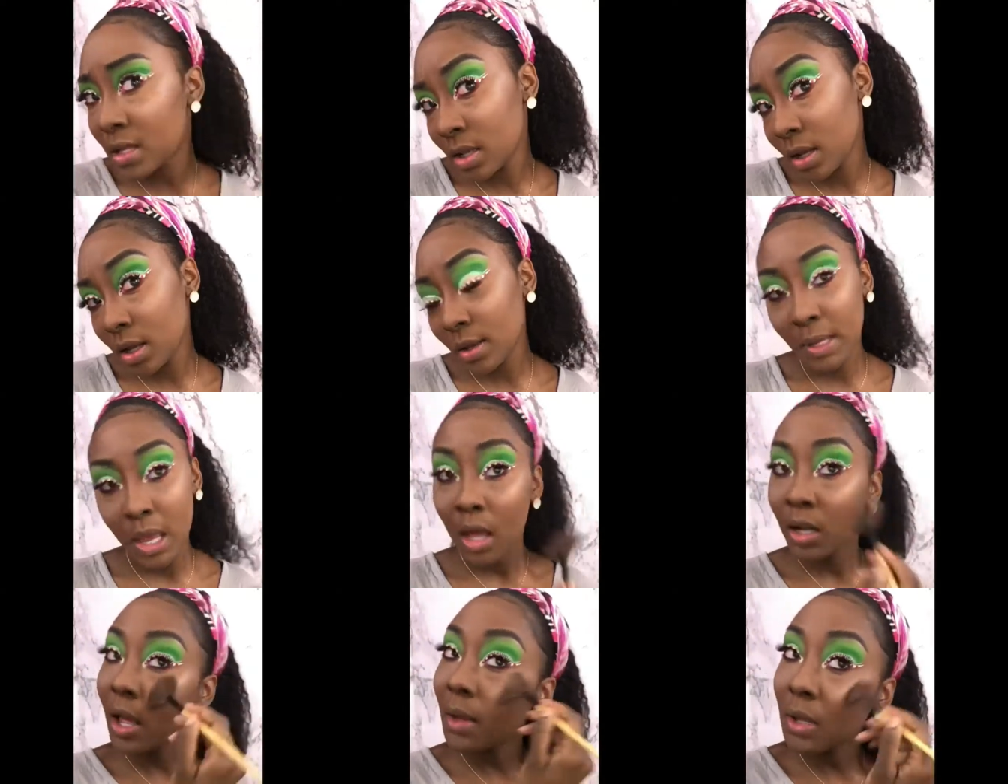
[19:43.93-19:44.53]

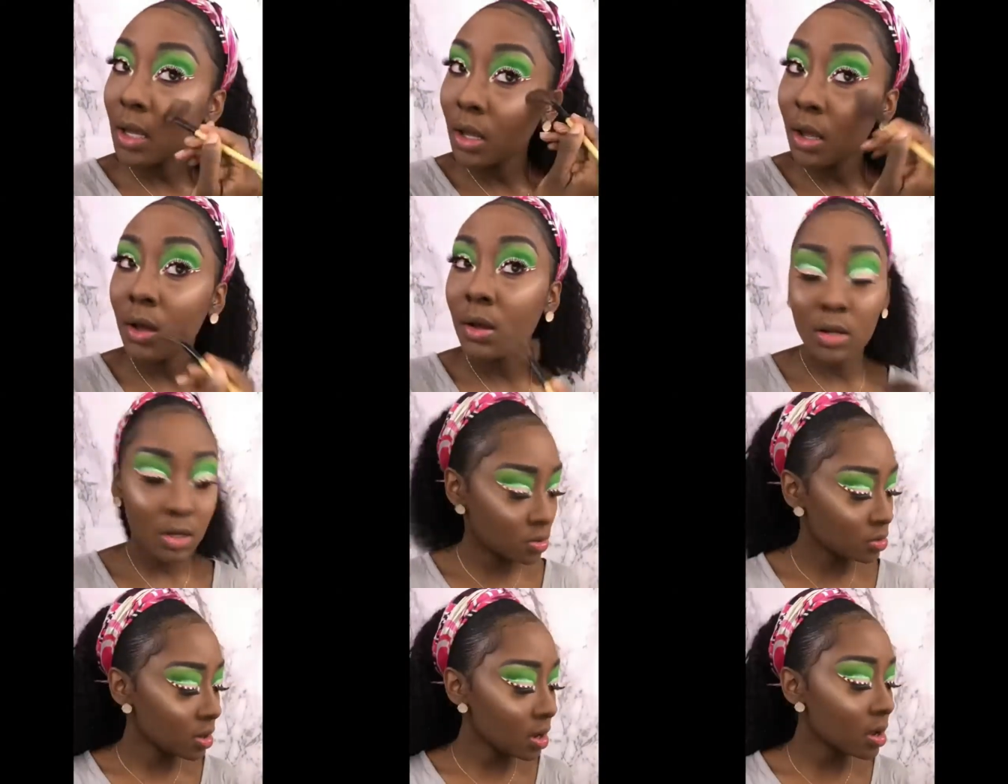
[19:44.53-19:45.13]
down the bridge of the
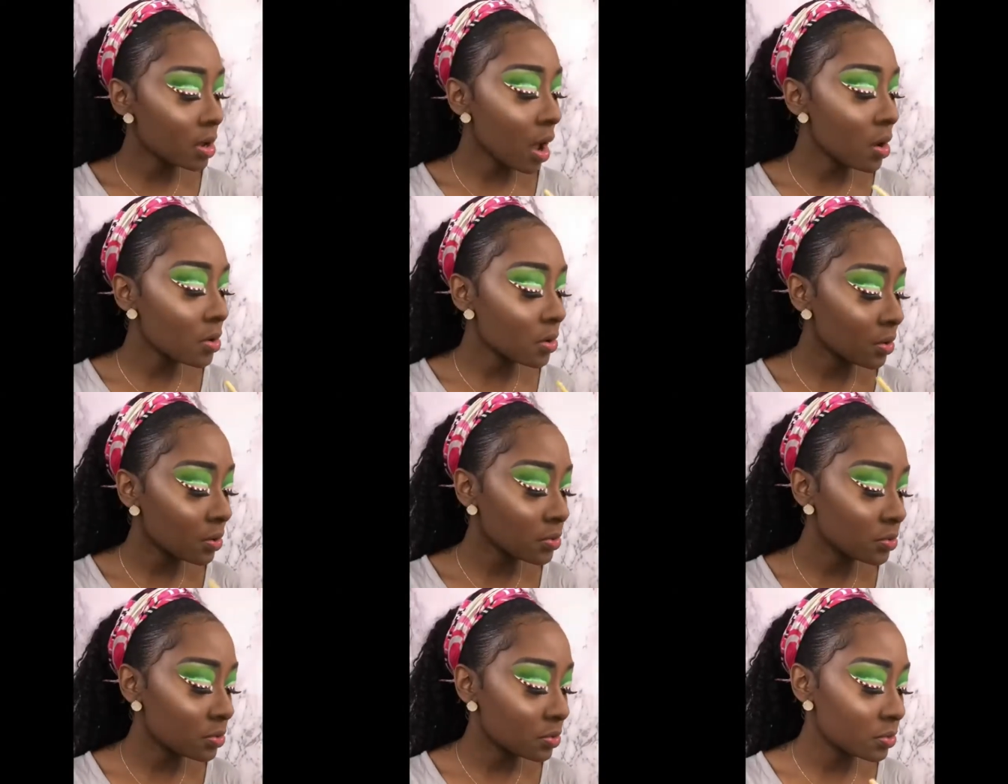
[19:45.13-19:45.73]
nose, on
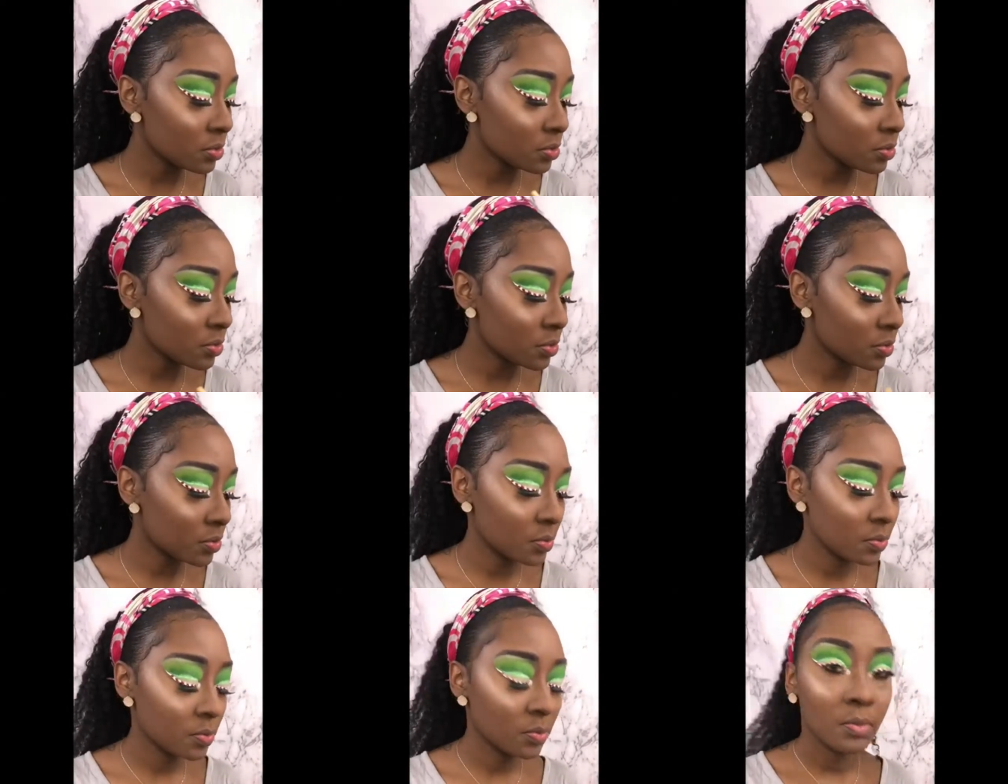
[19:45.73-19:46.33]
the
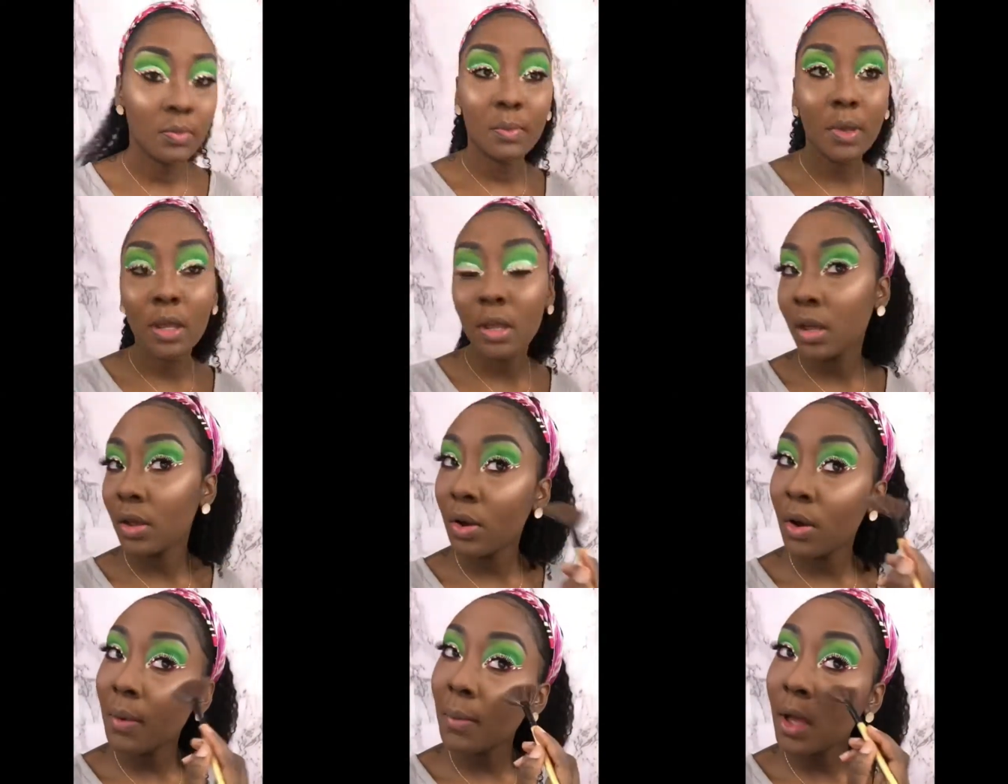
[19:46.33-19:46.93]
forehead, and
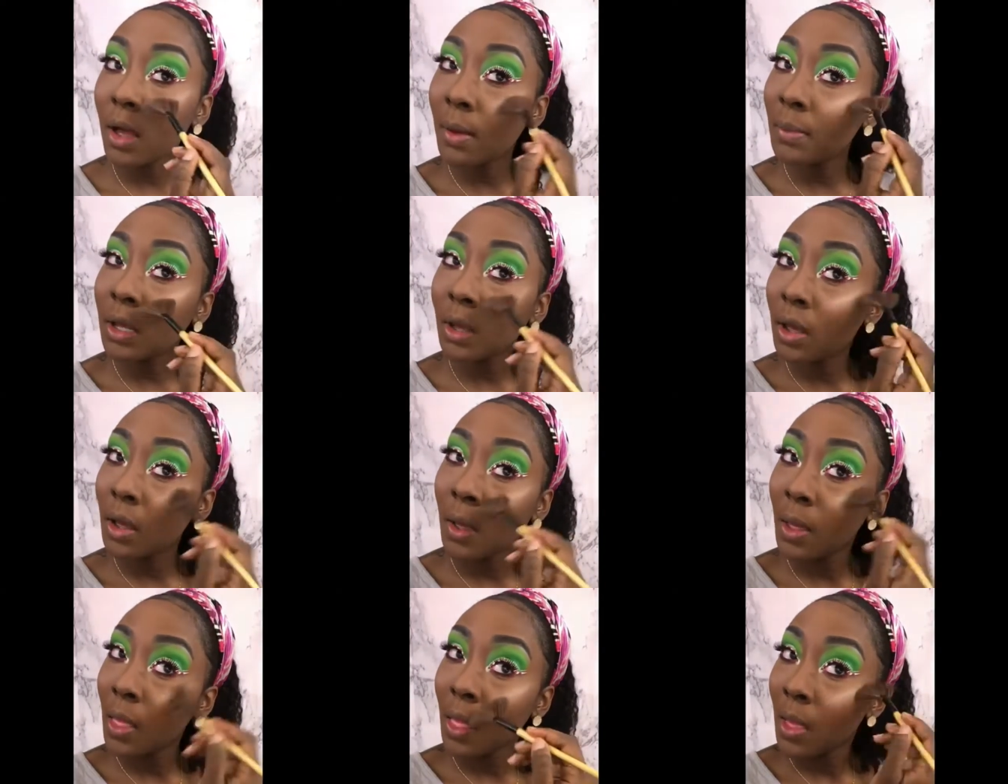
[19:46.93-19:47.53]
on the
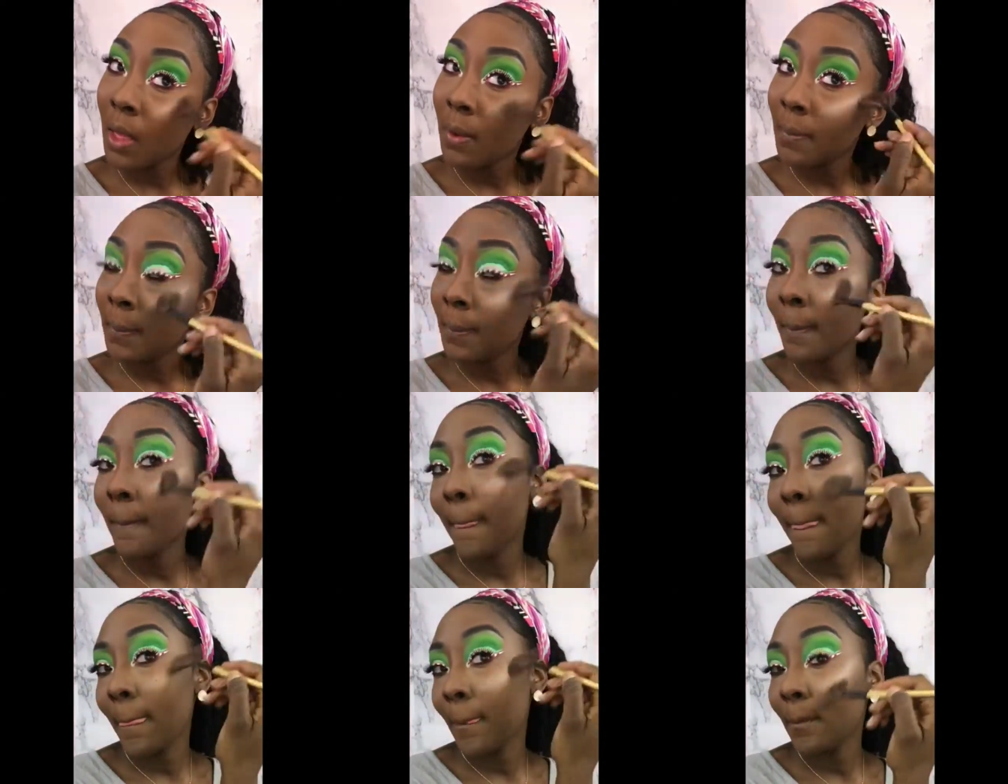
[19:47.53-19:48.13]
side of my
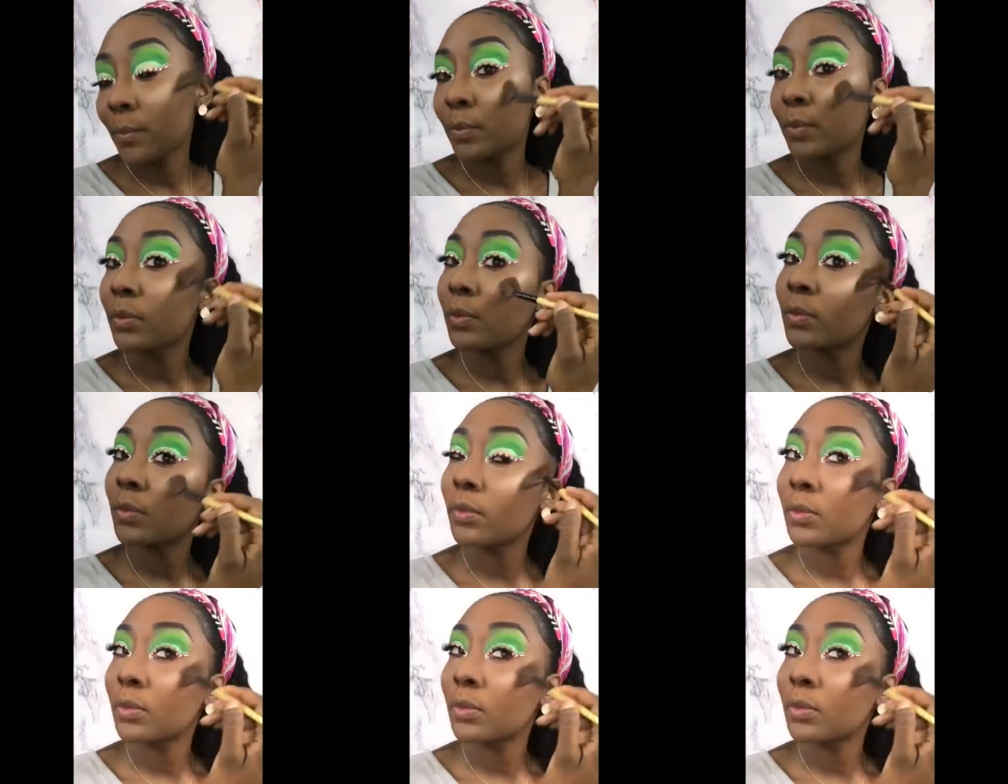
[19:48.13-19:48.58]
nostrils.